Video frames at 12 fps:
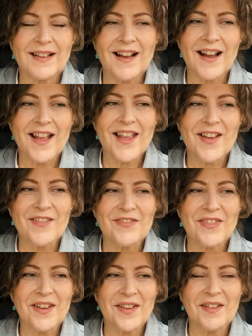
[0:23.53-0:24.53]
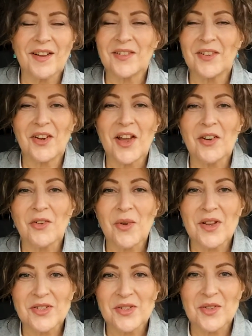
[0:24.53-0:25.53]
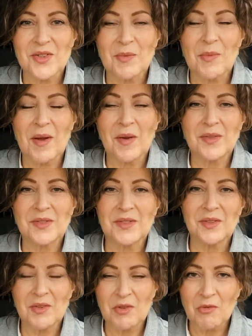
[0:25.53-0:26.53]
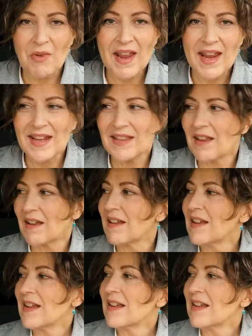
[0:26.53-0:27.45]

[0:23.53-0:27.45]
I have gotten a lot of questions about, you know, the rain, the